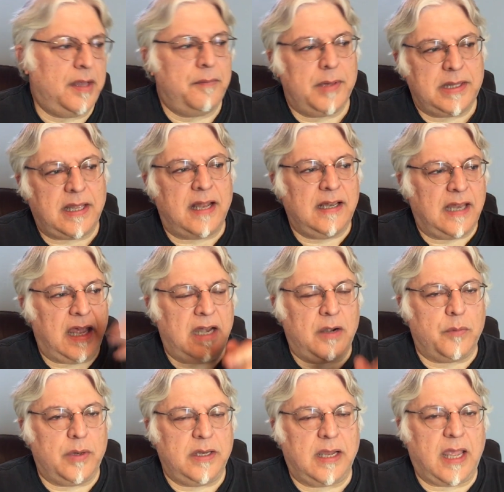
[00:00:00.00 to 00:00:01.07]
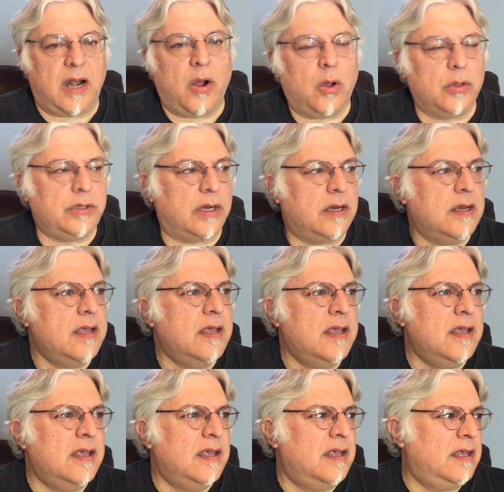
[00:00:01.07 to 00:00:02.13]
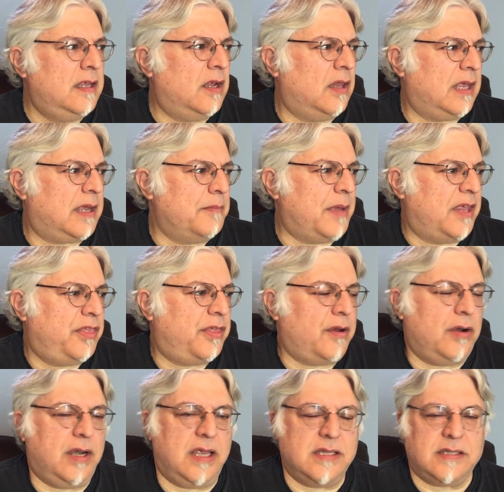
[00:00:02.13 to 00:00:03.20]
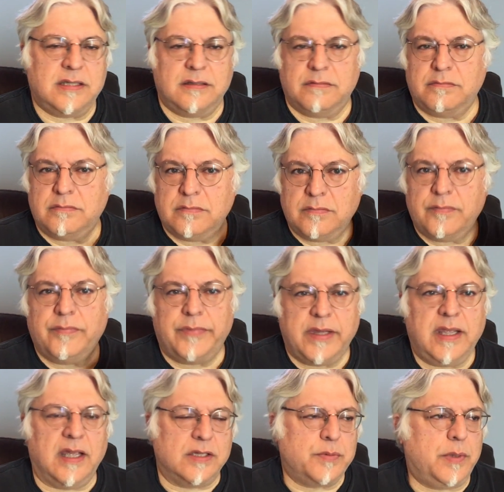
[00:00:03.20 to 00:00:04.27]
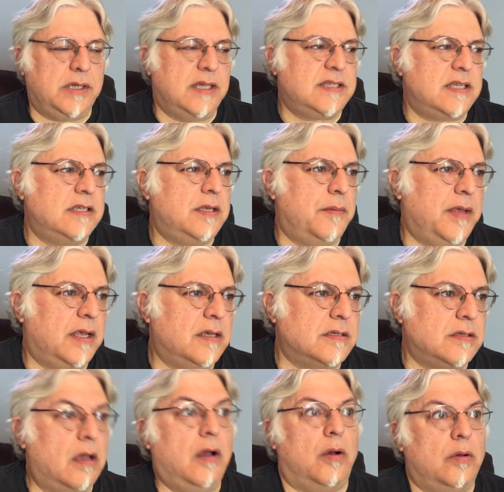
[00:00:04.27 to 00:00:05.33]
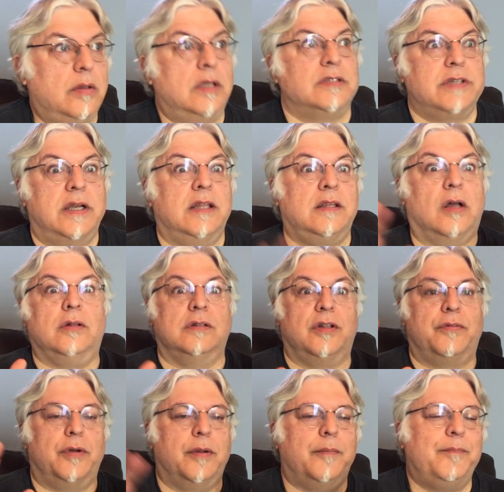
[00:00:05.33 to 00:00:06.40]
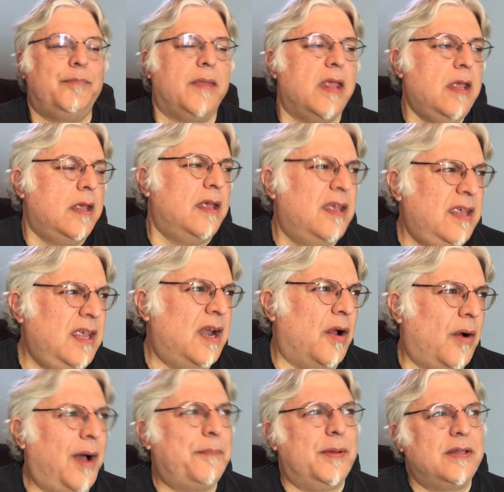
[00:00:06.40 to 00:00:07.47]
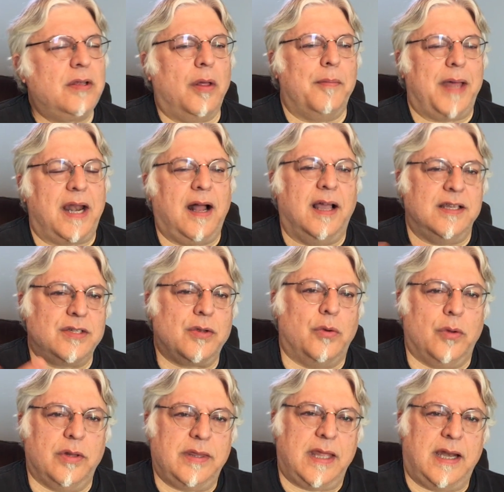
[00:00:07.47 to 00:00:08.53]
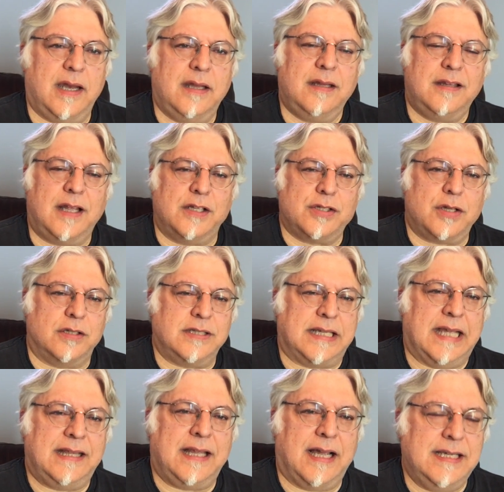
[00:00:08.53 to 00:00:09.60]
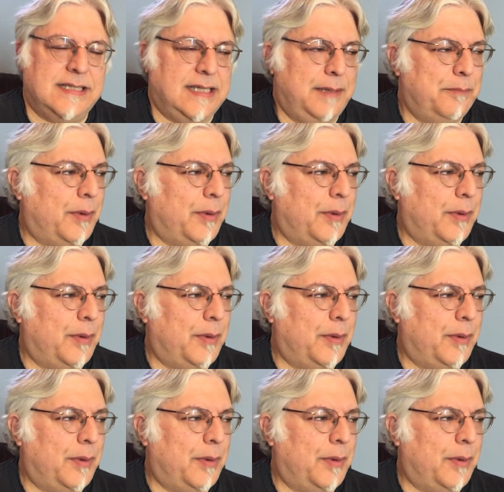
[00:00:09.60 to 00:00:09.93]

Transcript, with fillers: but then later when you get older, you know, like in my 30s, kids would listen to me because, oh, there's an adult in the room. You know, up until about high school and then it, then it starts to get dicey.